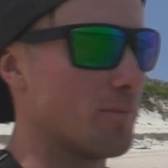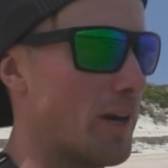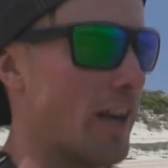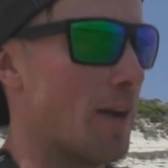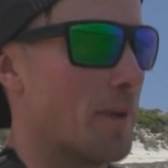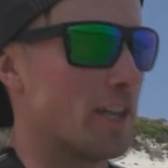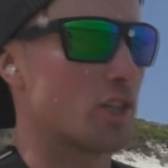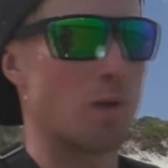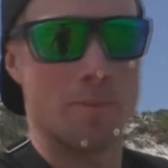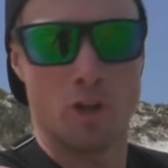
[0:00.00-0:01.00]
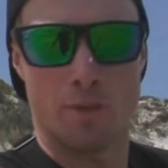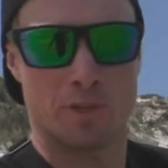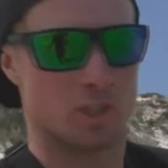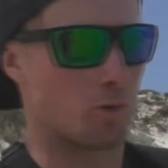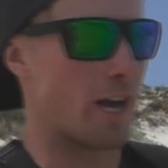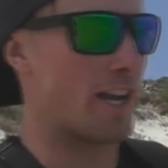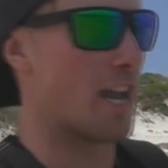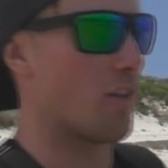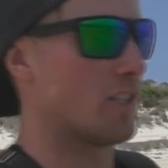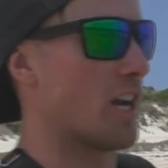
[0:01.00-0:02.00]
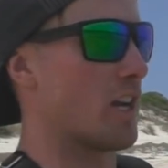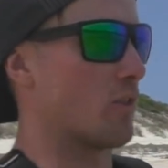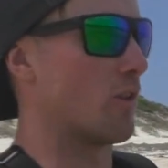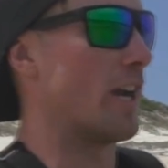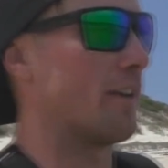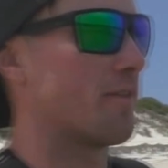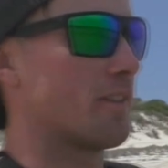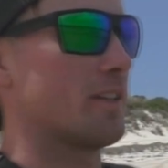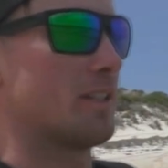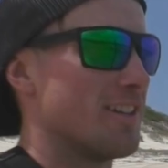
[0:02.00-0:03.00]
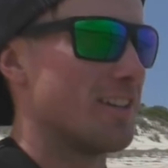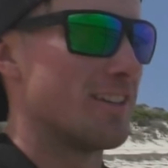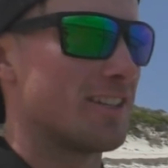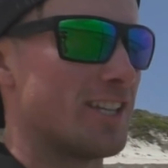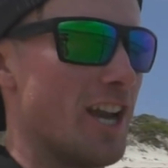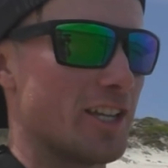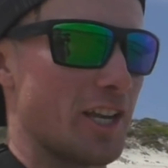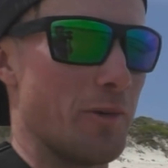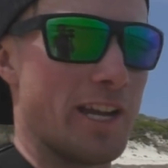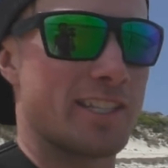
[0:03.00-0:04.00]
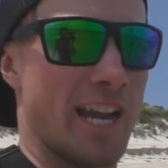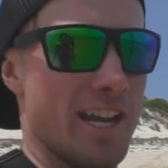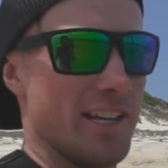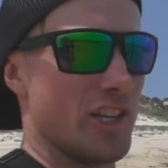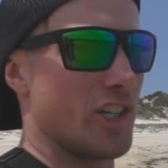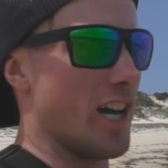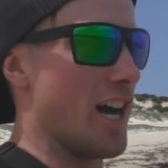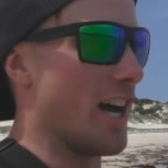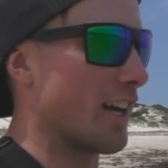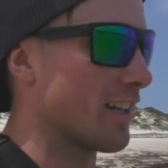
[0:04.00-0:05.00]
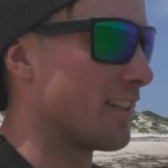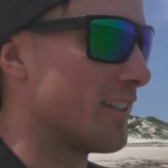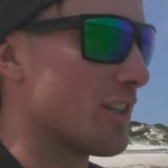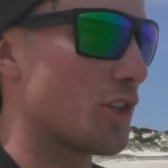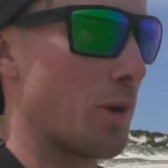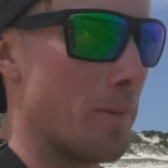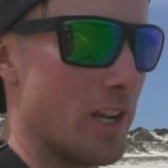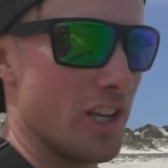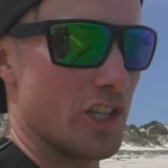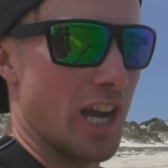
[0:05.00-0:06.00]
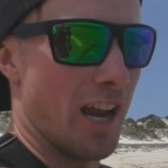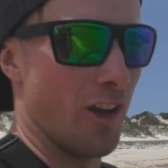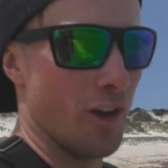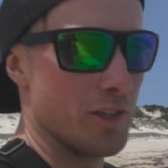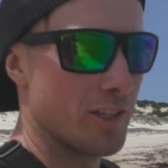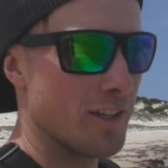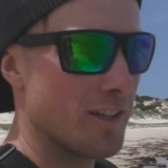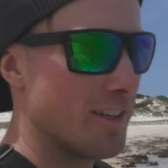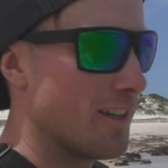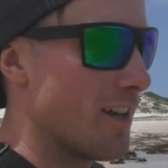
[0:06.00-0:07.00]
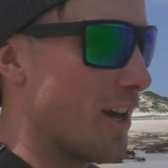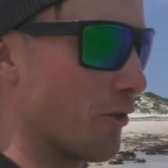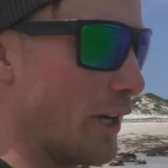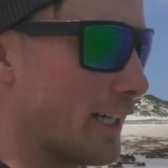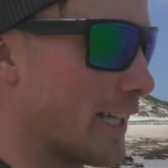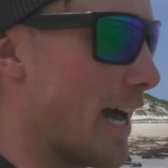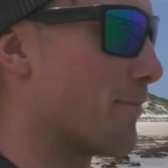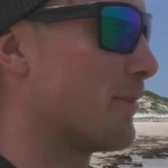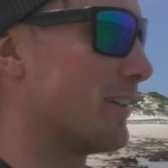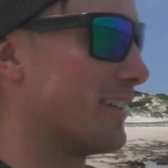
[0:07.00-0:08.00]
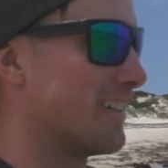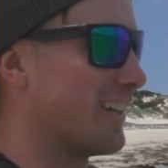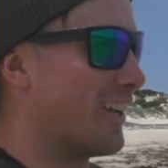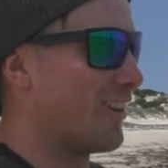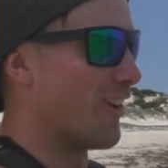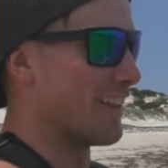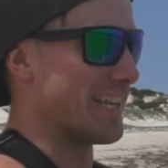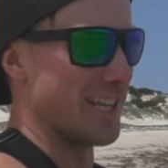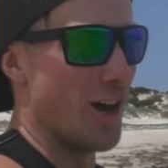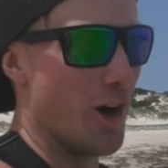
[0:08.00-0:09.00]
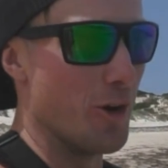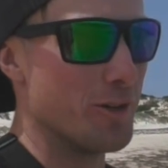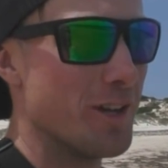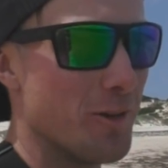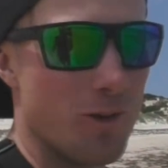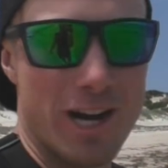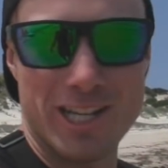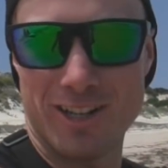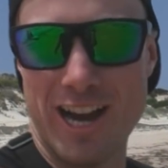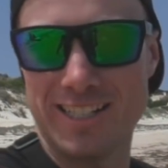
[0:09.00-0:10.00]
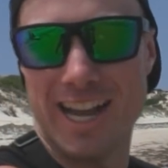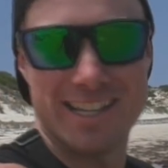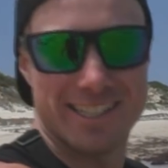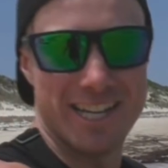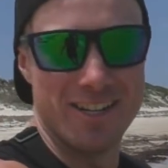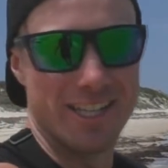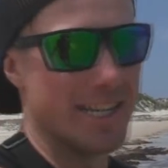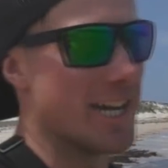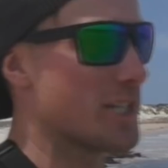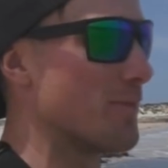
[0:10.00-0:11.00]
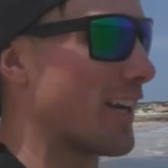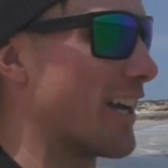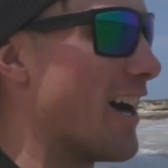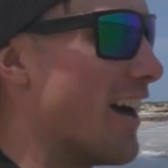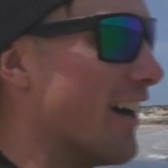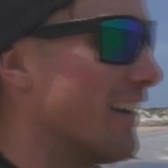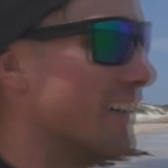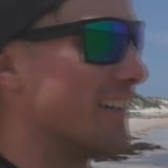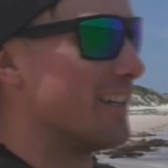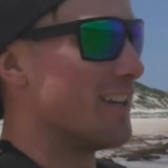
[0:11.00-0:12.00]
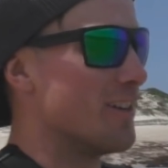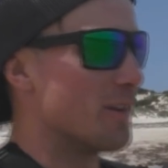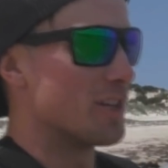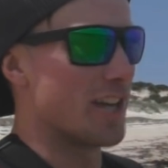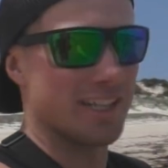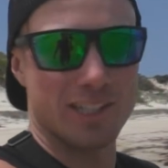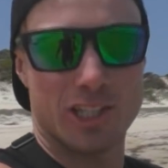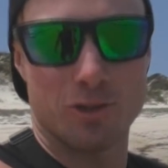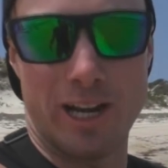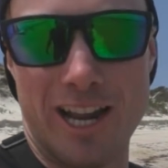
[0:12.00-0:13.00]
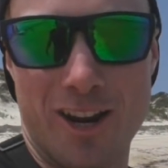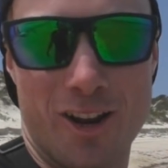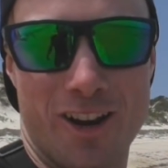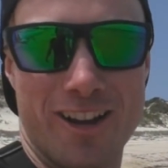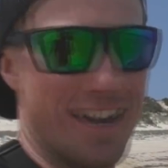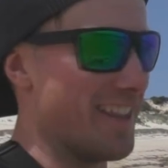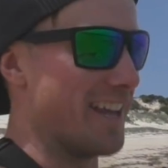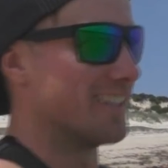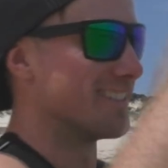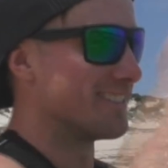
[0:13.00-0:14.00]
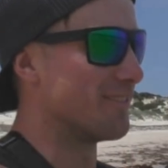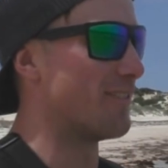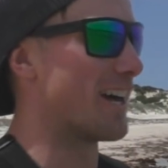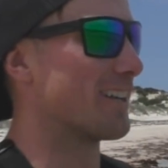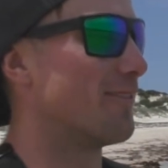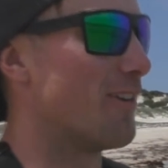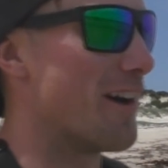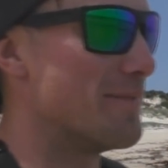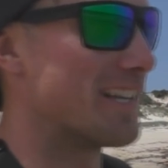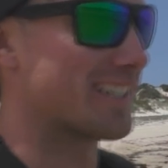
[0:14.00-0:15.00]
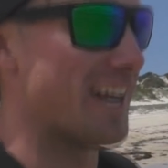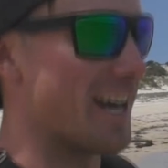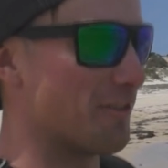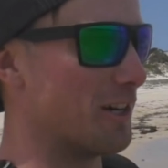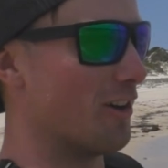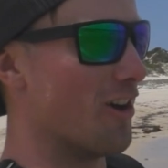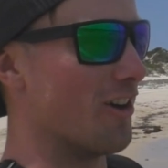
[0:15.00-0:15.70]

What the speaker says: But he swum the opposite way now, he's out of the reef. Seriously, we've seen this shark swimming in the shallows. I rigged up like this old wire trace I had sitting on the dash of my car, chucked a squid in on it, and then 5 minutes later we were